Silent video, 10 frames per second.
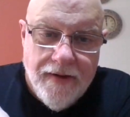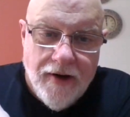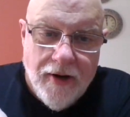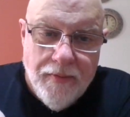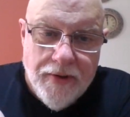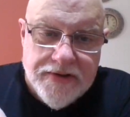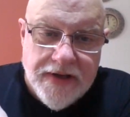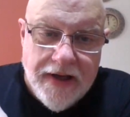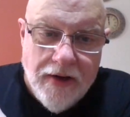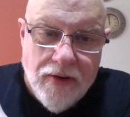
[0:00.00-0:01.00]
are books
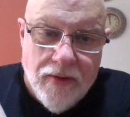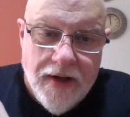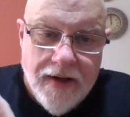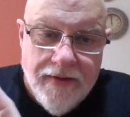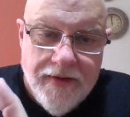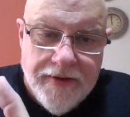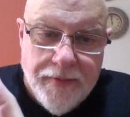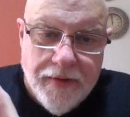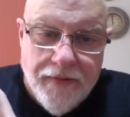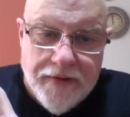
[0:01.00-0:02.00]
I own. This
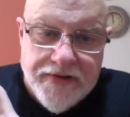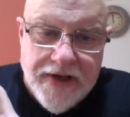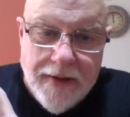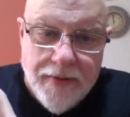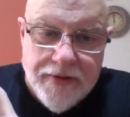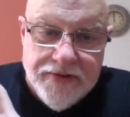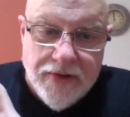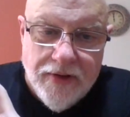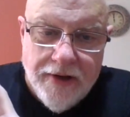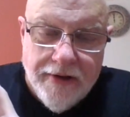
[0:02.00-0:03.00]
book, for example, is no
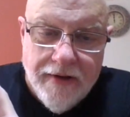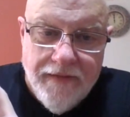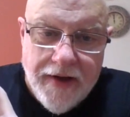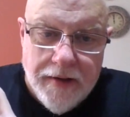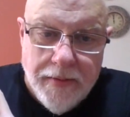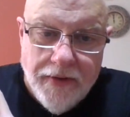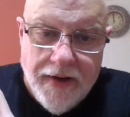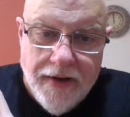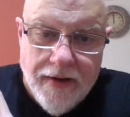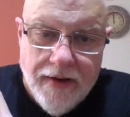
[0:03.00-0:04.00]
longer available
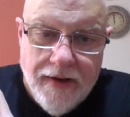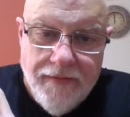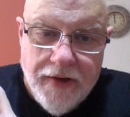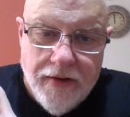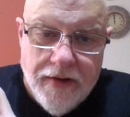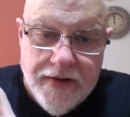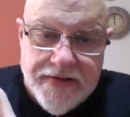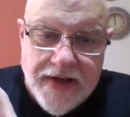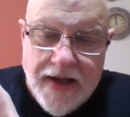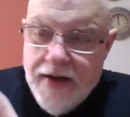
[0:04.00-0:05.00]
there. If you go to the
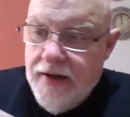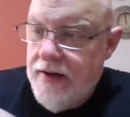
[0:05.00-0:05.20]
site,